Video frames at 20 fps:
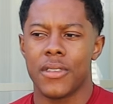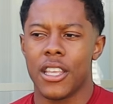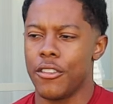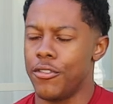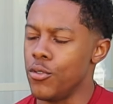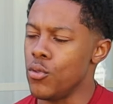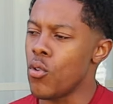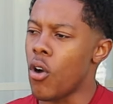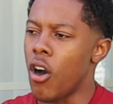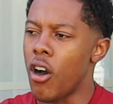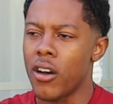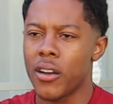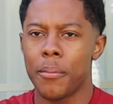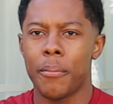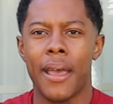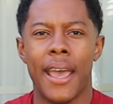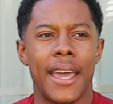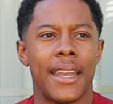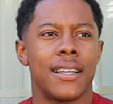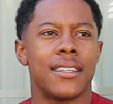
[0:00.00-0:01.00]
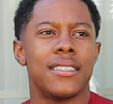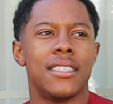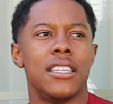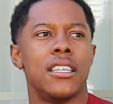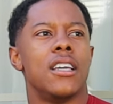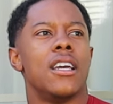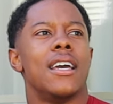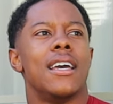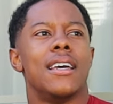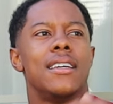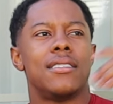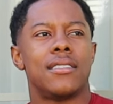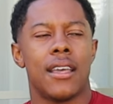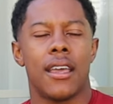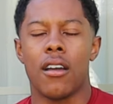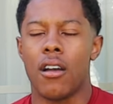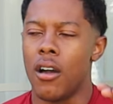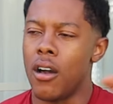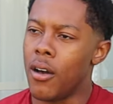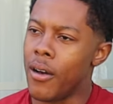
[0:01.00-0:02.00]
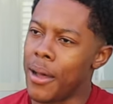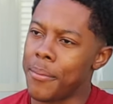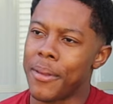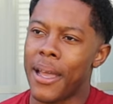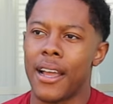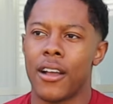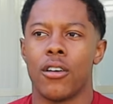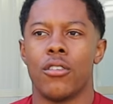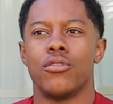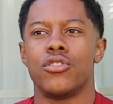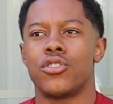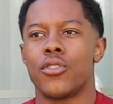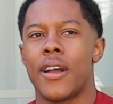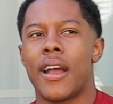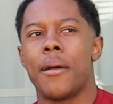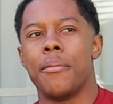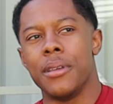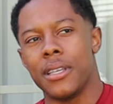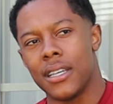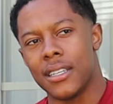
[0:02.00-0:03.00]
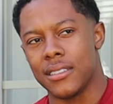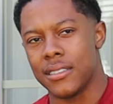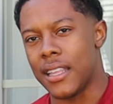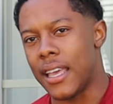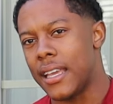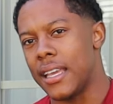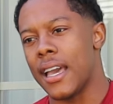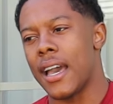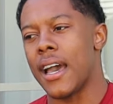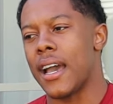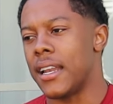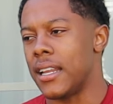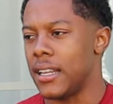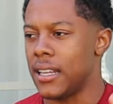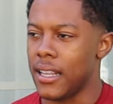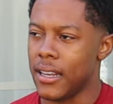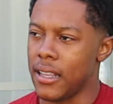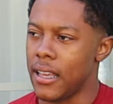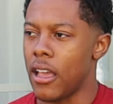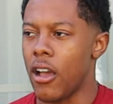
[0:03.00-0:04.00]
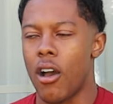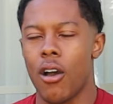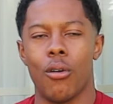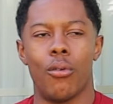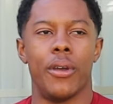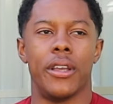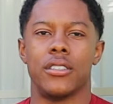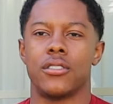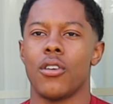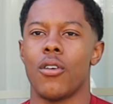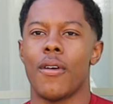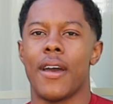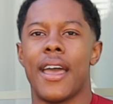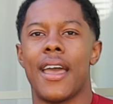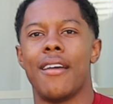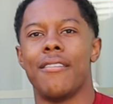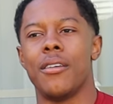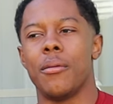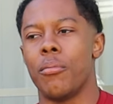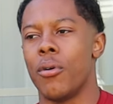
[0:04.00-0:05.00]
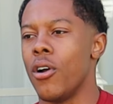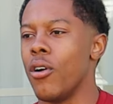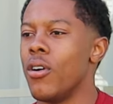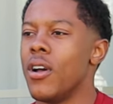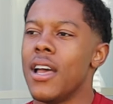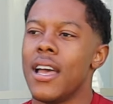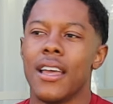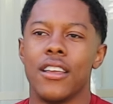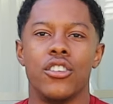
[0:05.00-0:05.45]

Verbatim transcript: If you automatically say, "Oh, I'm not going to try because they got it and they always going to have it," bro,